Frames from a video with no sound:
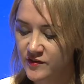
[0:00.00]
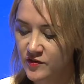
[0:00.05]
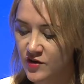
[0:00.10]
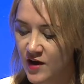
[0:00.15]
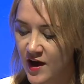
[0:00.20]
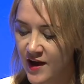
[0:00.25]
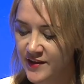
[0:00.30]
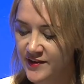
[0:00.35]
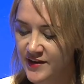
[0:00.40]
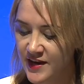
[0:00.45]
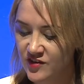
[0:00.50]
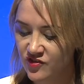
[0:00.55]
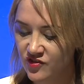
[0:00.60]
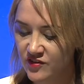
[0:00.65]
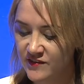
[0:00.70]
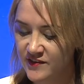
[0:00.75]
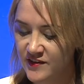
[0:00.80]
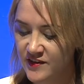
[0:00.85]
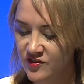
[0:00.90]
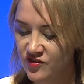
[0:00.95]
United
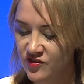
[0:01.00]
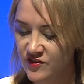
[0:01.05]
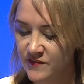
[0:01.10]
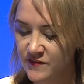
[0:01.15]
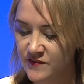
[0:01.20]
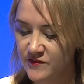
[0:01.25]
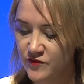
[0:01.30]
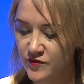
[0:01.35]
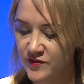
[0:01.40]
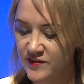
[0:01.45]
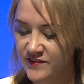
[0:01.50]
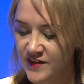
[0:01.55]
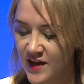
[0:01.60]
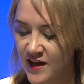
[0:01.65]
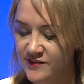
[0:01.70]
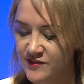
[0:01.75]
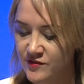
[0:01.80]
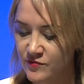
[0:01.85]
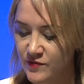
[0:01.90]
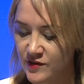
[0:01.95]
Nations initiatives for
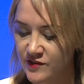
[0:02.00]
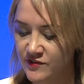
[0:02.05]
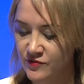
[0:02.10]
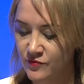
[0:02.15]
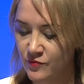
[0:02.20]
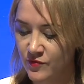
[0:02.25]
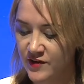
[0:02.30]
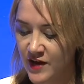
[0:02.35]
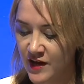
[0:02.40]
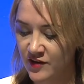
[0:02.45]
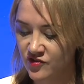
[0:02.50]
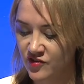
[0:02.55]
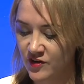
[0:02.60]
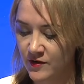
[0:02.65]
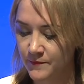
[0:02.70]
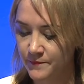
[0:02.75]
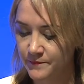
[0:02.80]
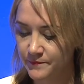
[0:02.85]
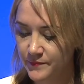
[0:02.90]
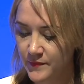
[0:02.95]
disaster risk
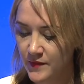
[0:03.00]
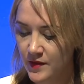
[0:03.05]
reduction.